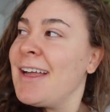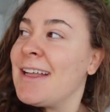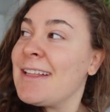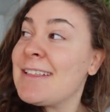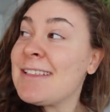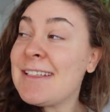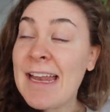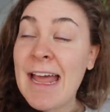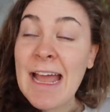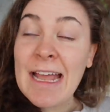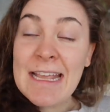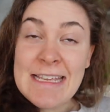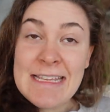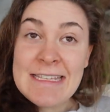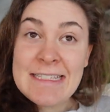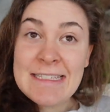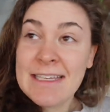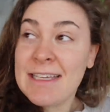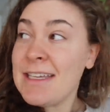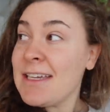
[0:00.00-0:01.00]
it's not
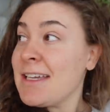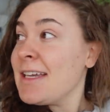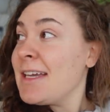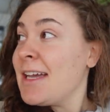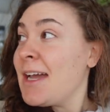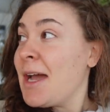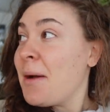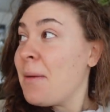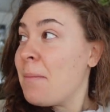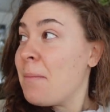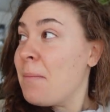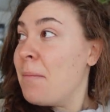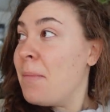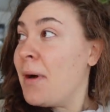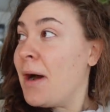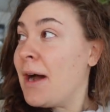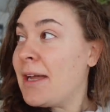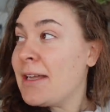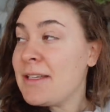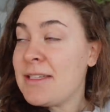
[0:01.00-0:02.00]
easy.
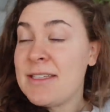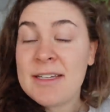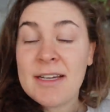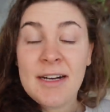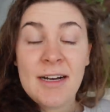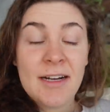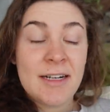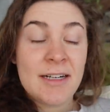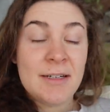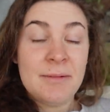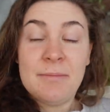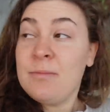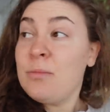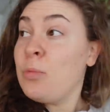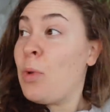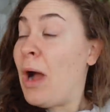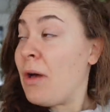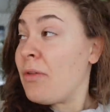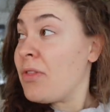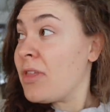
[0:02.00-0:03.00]
But
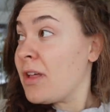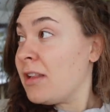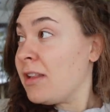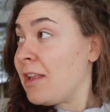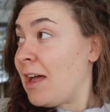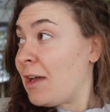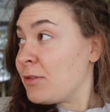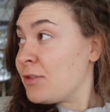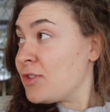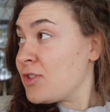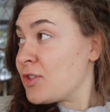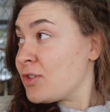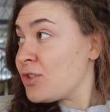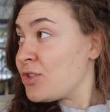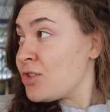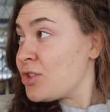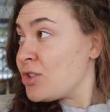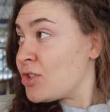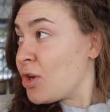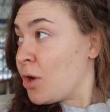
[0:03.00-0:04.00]
wow, the clouds look
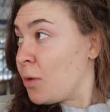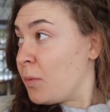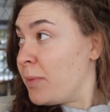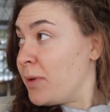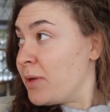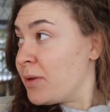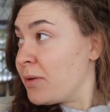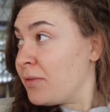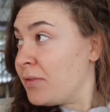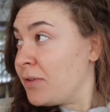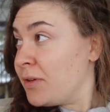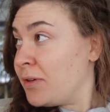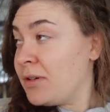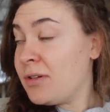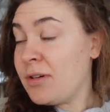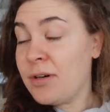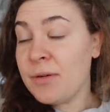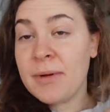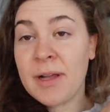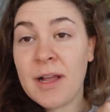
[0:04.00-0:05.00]
so beautiful.
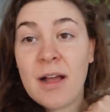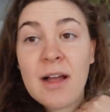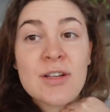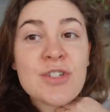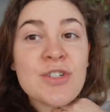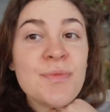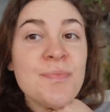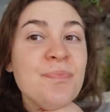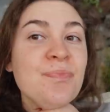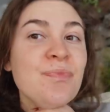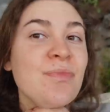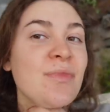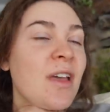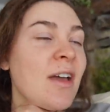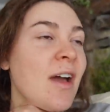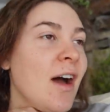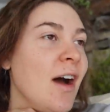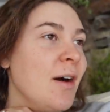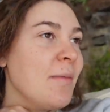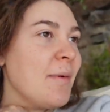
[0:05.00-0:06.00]
Oh my gosh.
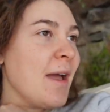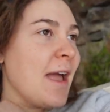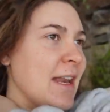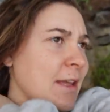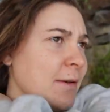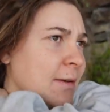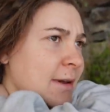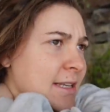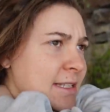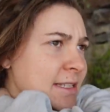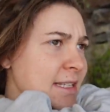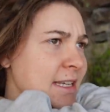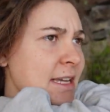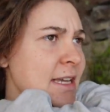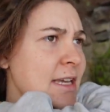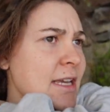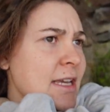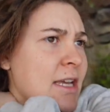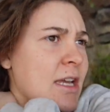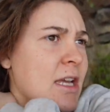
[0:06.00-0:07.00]
Anyways,
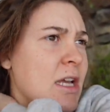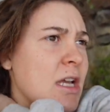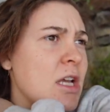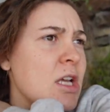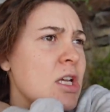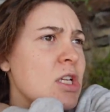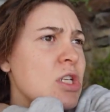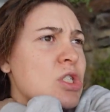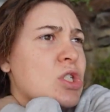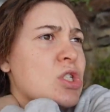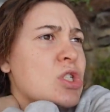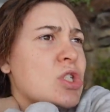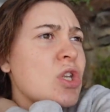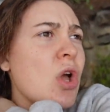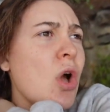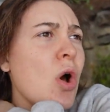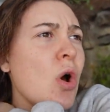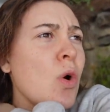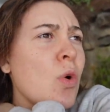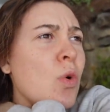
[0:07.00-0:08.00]

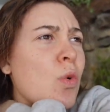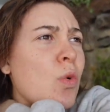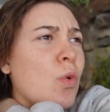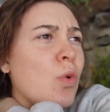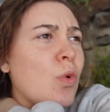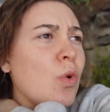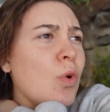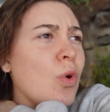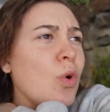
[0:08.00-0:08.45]
so